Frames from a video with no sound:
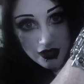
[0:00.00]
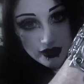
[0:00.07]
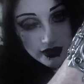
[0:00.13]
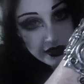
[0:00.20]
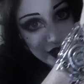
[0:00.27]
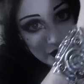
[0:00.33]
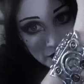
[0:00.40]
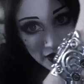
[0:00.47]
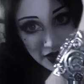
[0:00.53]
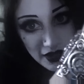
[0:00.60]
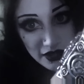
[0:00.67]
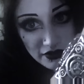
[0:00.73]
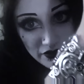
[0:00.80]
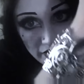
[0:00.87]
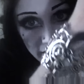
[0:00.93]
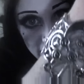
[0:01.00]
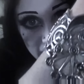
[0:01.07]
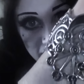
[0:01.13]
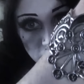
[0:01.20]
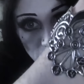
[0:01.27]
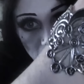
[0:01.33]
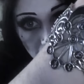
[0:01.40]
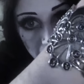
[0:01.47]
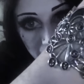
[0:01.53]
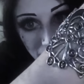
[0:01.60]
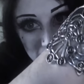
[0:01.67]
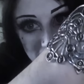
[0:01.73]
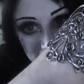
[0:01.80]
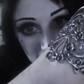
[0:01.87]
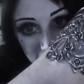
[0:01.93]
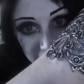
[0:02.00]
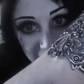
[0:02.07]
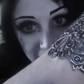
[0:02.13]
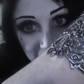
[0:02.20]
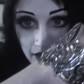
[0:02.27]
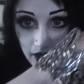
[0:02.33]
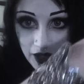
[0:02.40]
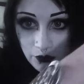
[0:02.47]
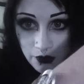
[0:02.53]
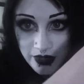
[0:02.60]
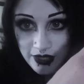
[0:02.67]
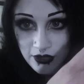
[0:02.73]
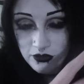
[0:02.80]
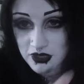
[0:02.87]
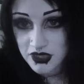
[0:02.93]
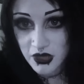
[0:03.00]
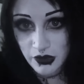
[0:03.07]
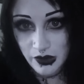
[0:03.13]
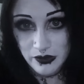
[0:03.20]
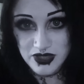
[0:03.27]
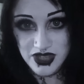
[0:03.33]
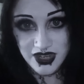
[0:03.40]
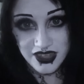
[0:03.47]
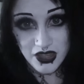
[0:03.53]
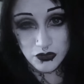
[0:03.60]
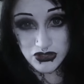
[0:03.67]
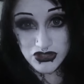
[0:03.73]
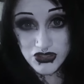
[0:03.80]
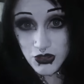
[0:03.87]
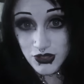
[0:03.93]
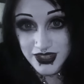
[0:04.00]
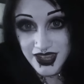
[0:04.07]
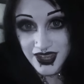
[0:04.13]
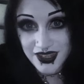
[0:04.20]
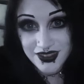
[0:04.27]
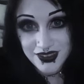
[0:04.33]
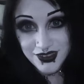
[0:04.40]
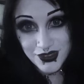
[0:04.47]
I need that in my life, and I need to wear it every single day. And when I looked on their website, they were sold out.